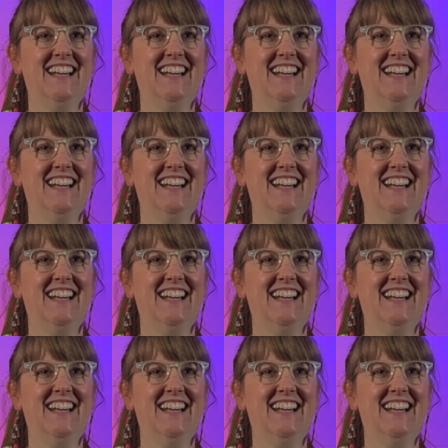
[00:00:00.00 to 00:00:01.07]

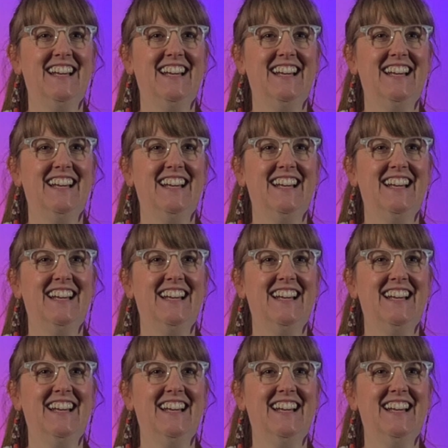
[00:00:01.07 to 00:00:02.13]

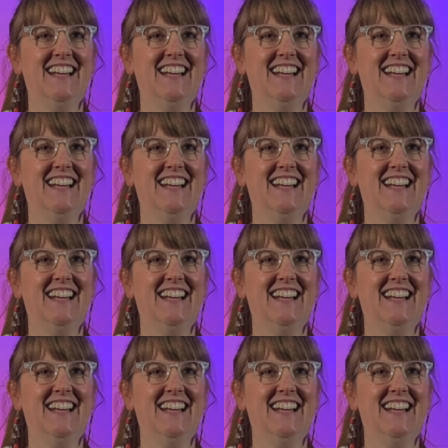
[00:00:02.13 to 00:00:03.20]

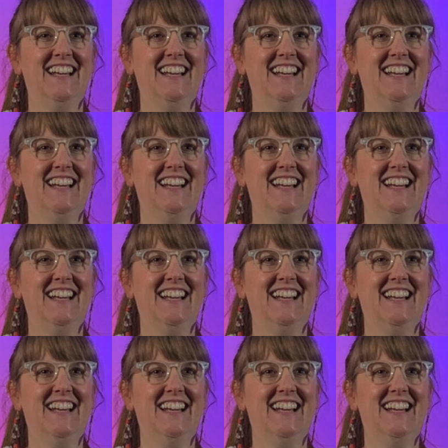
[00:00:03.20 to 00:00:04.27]

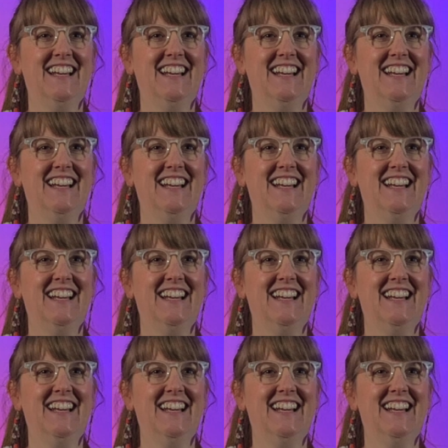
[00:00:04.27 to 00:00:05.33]

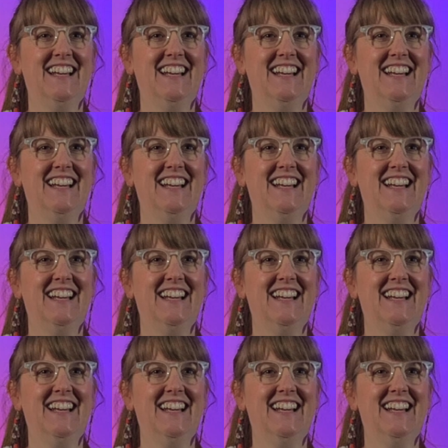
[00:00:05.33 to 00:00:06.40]

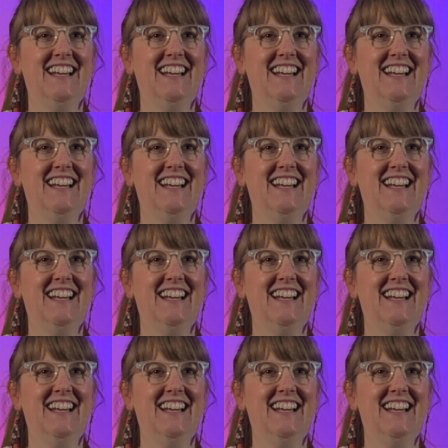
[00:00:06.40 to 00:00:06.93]
This is a still picture; no speech is visible.